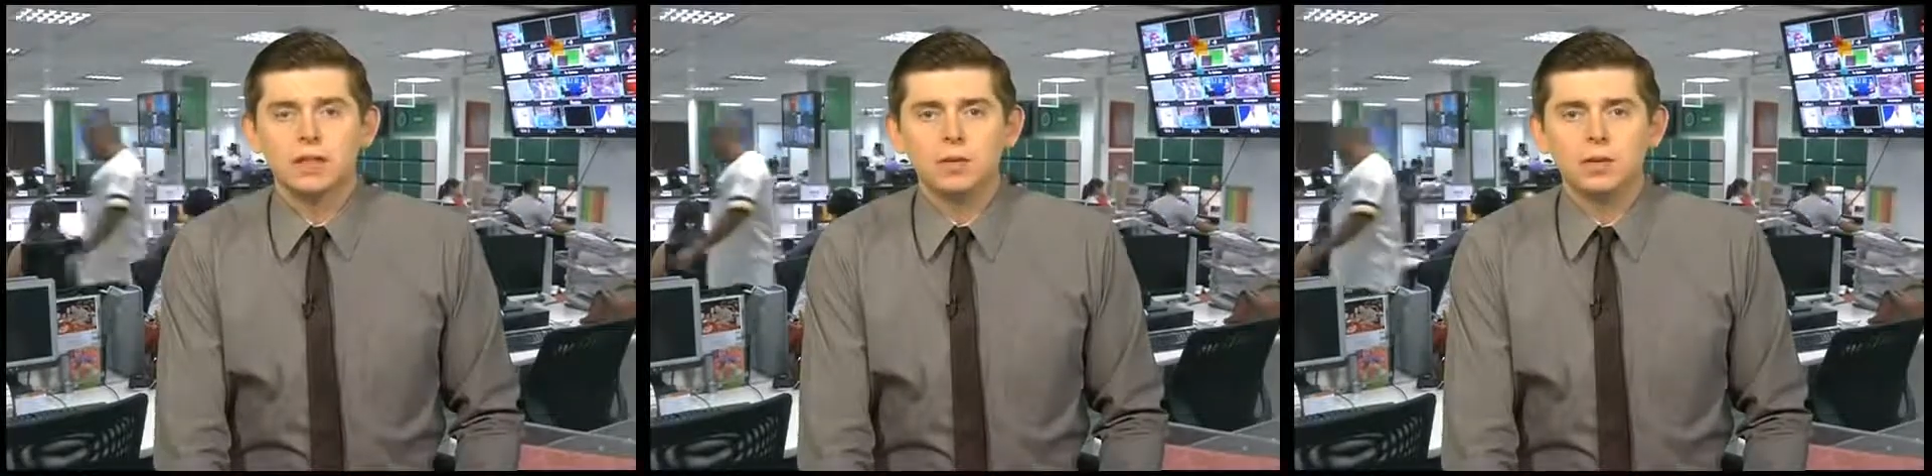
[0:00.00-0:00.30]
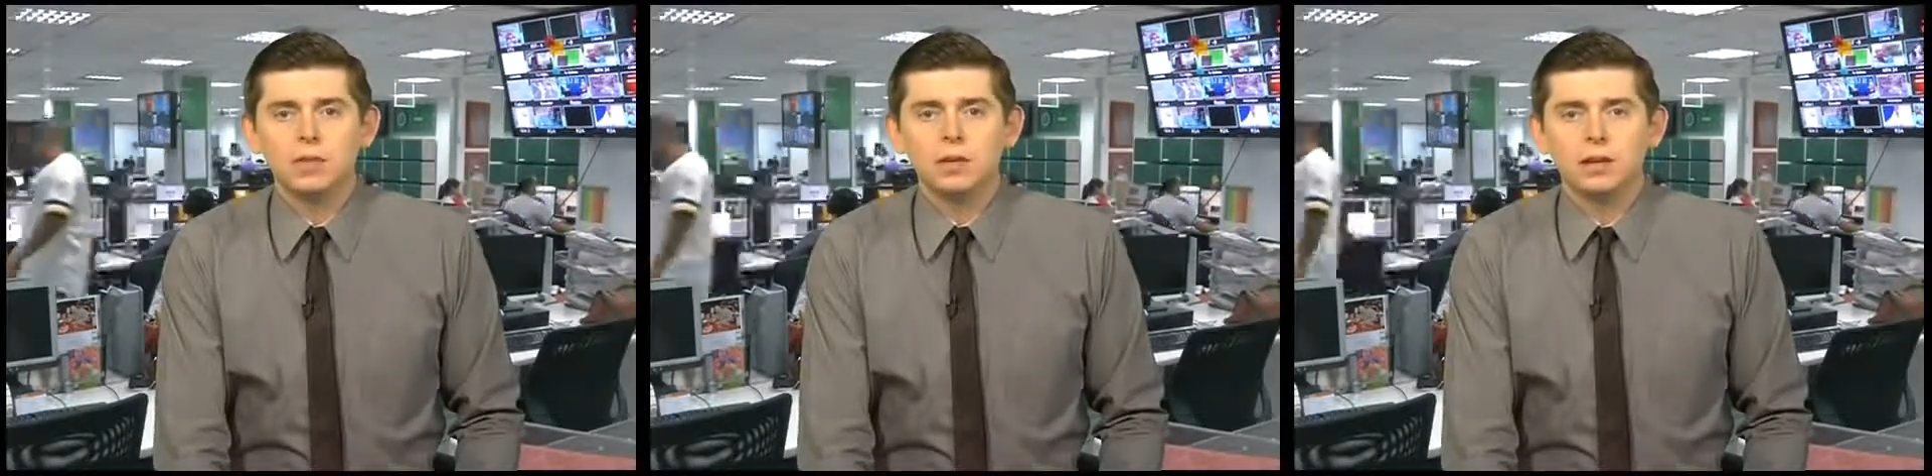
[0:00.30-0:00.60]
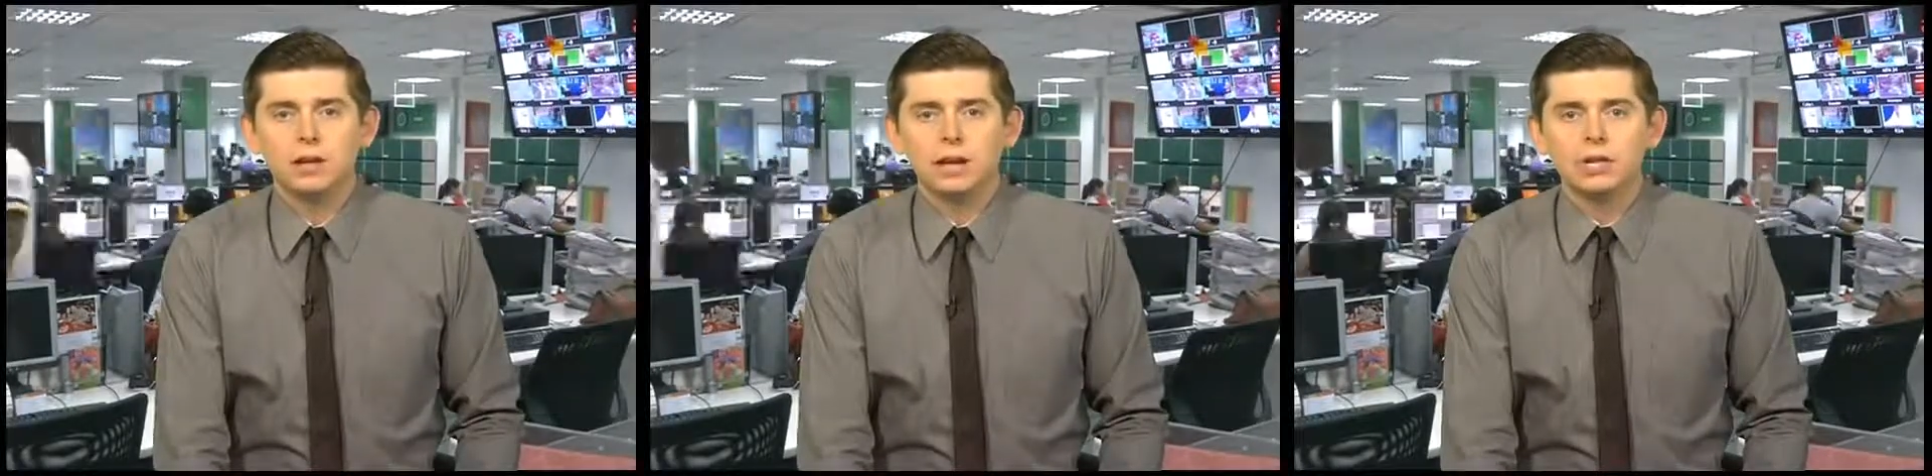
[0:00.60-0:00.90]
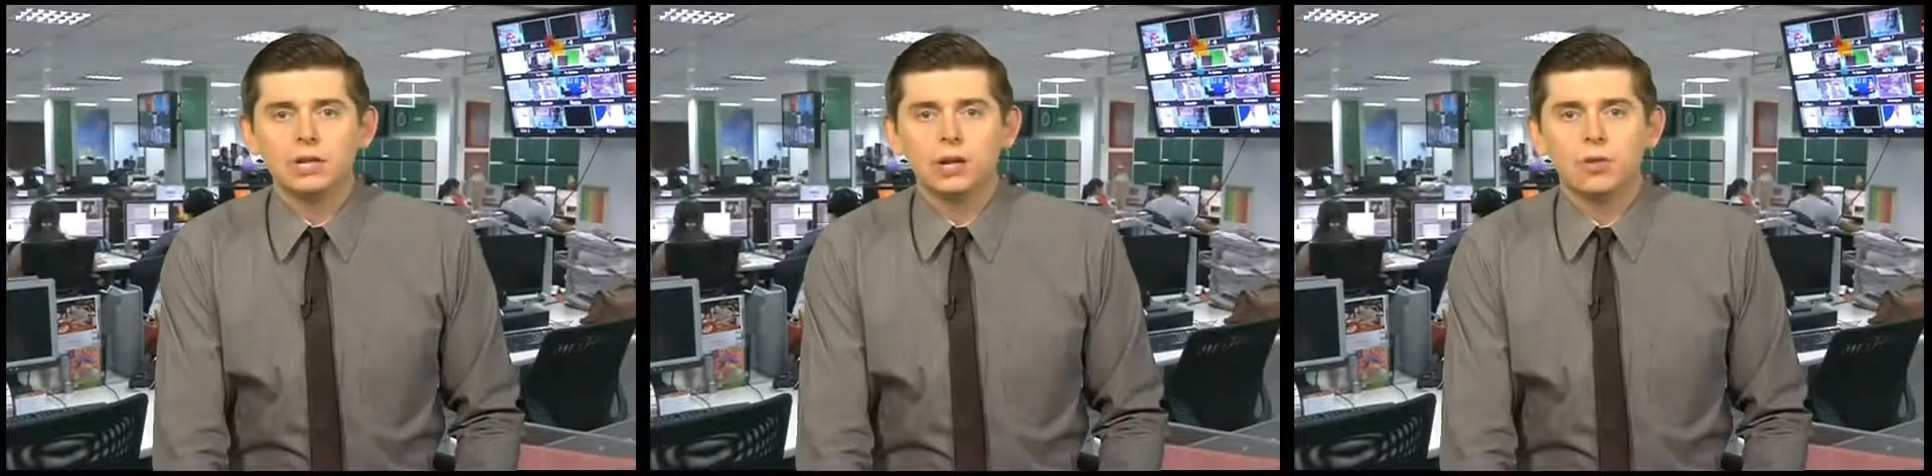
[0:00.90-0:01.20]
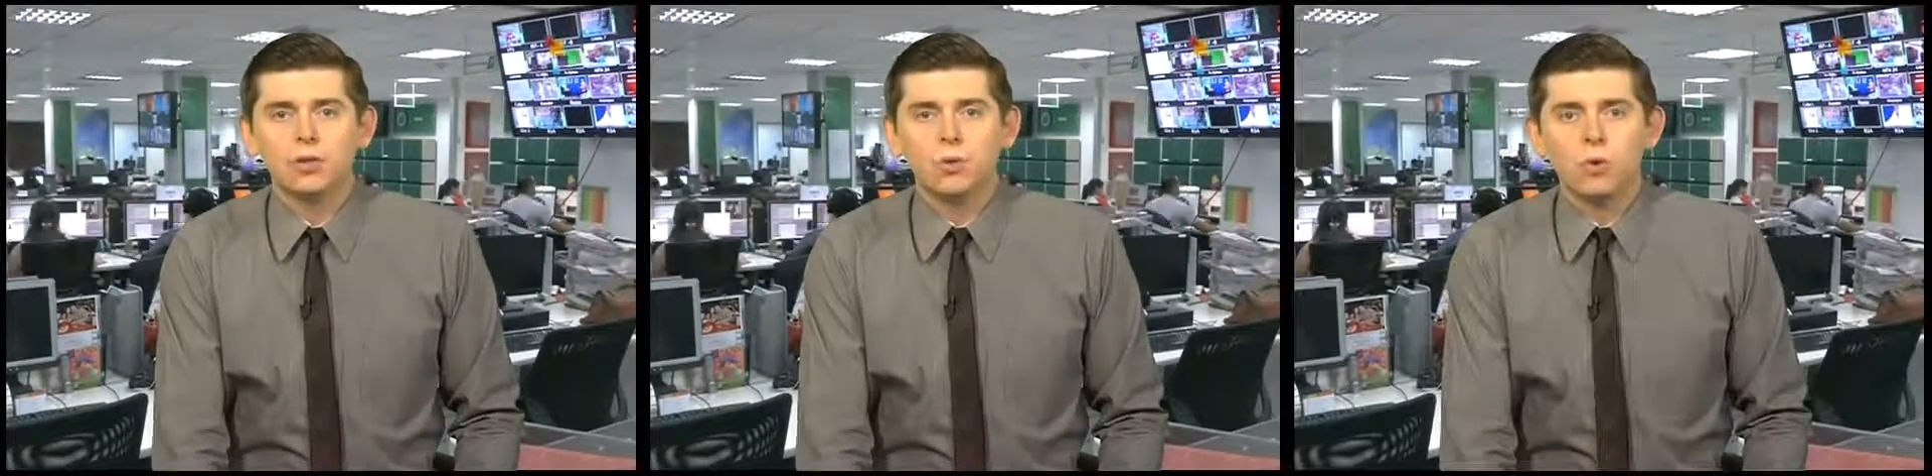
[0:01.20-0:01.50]
The Bolivian Election
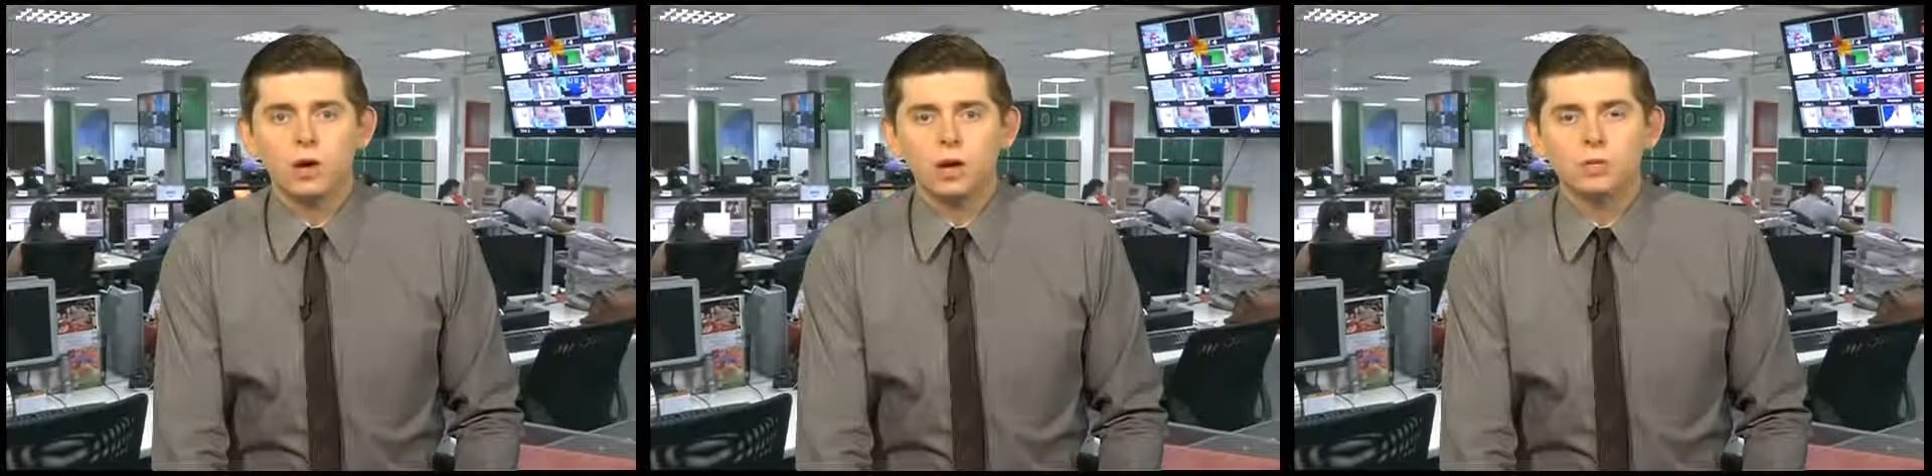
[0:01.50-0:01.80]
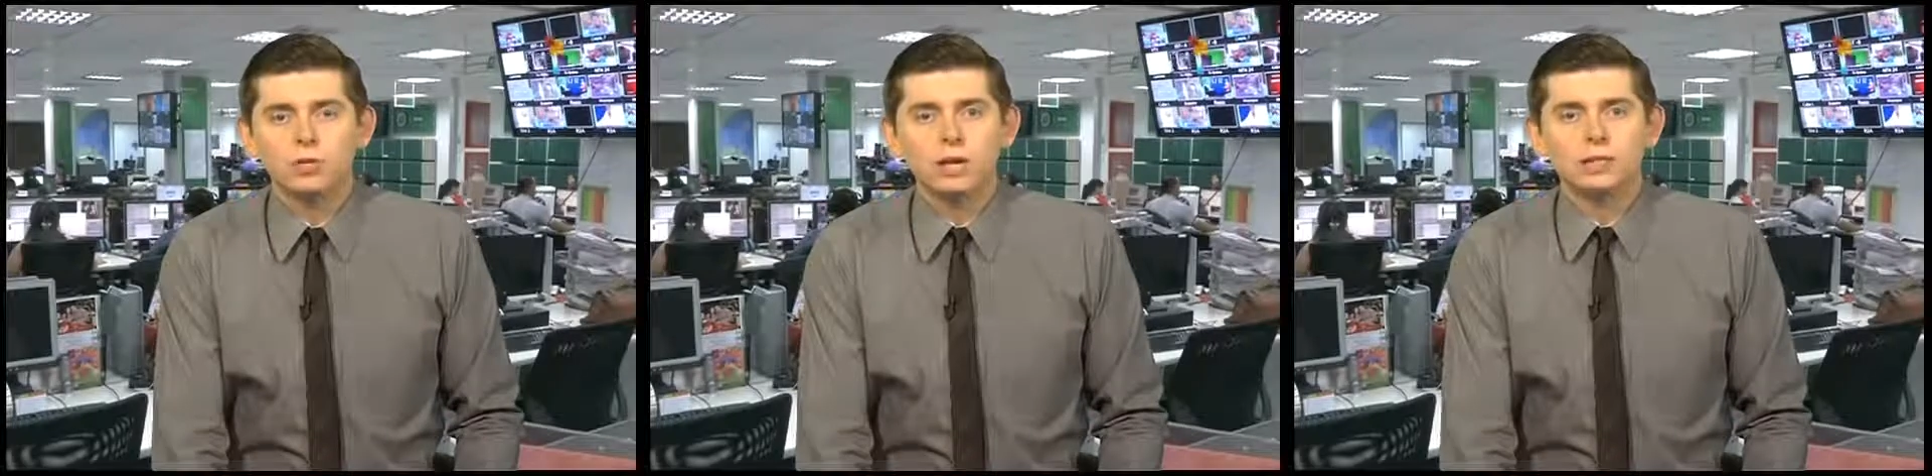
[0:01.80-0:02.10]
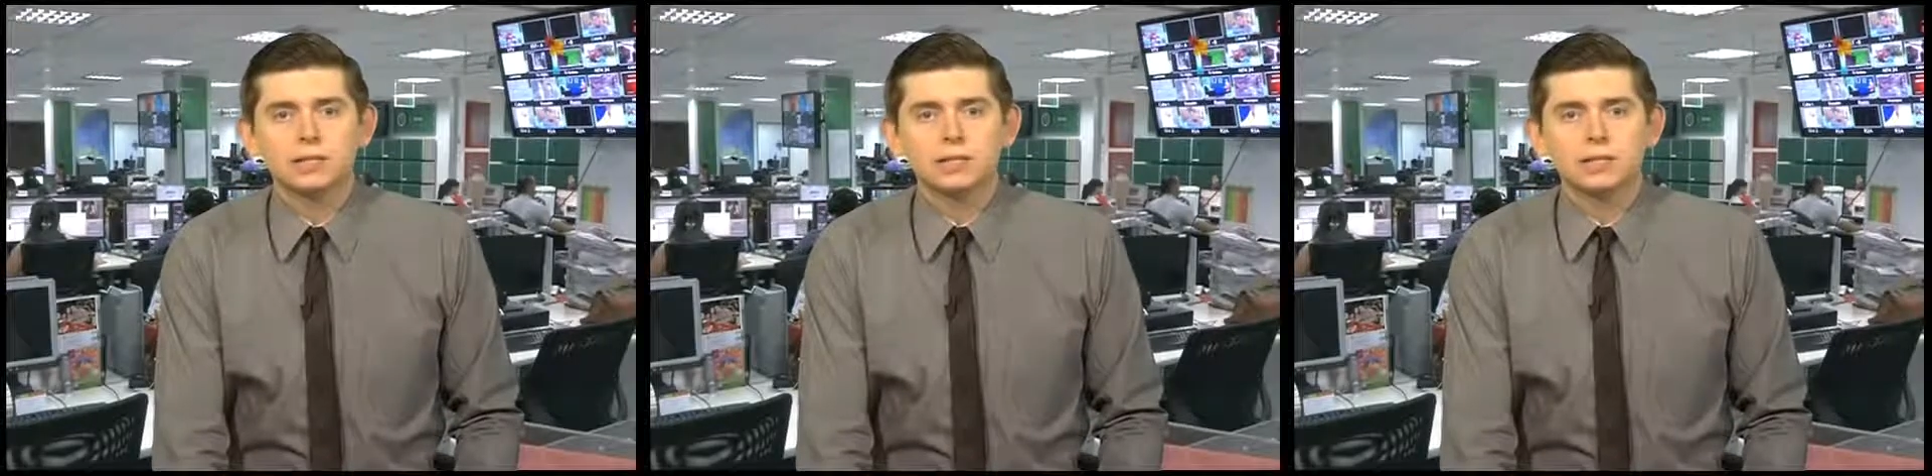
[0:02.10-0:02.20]
Authority projects